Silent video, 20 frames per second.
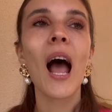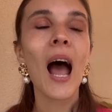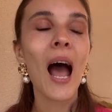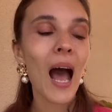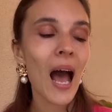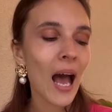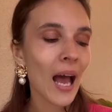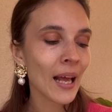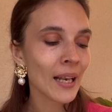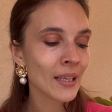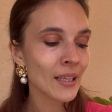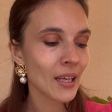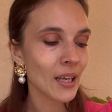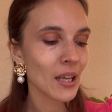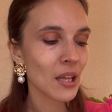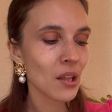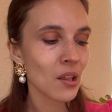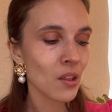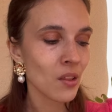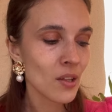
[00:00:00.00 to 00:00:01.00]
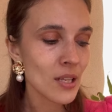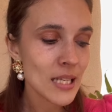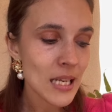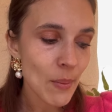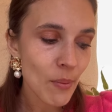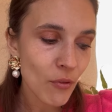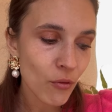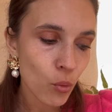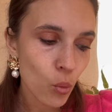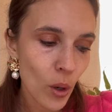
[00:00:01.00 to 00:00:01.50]
And This
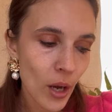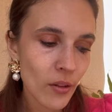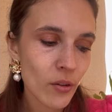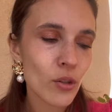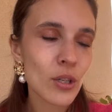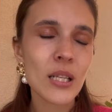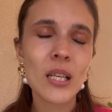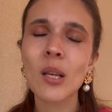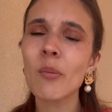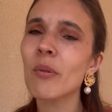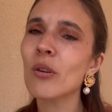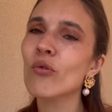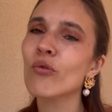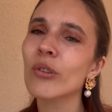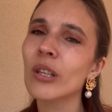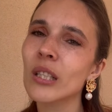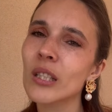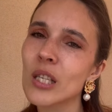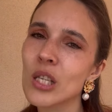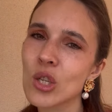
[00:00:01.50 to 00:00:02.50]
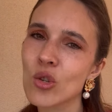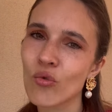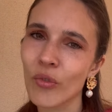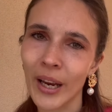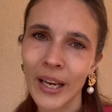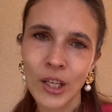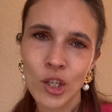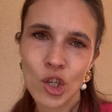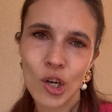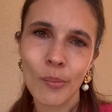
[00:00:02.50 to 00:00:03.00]
type of weather is going to be really
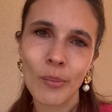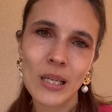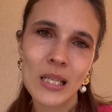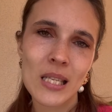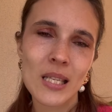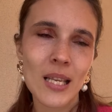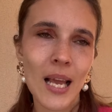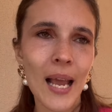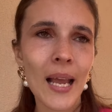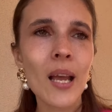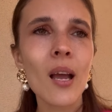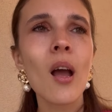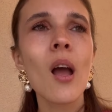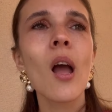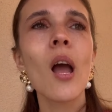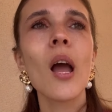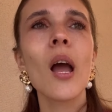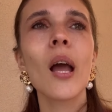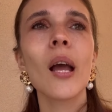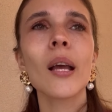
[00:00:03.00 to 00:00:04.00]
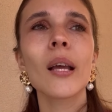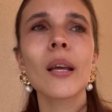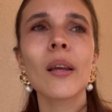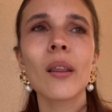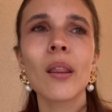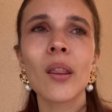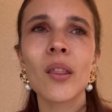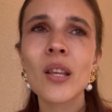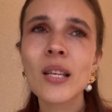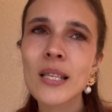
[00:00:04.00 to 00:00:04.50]
strange, I must say.
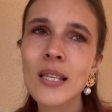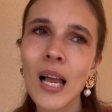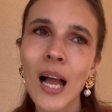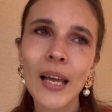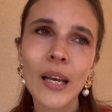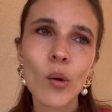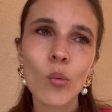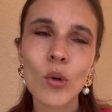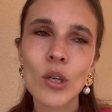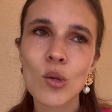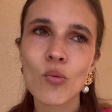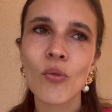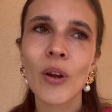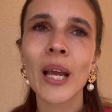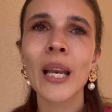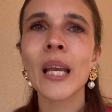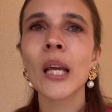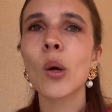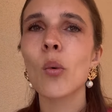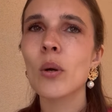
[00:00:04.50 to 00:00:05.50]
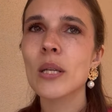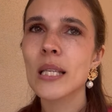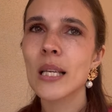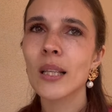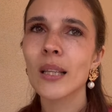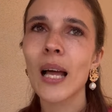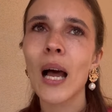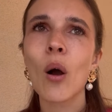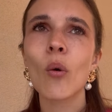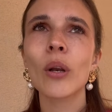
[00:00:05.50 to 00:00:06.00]
This night it was raining, it was
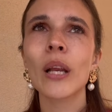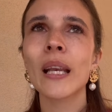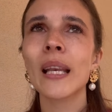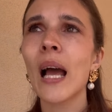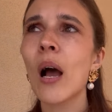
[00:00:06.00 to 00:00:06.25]
cloudy.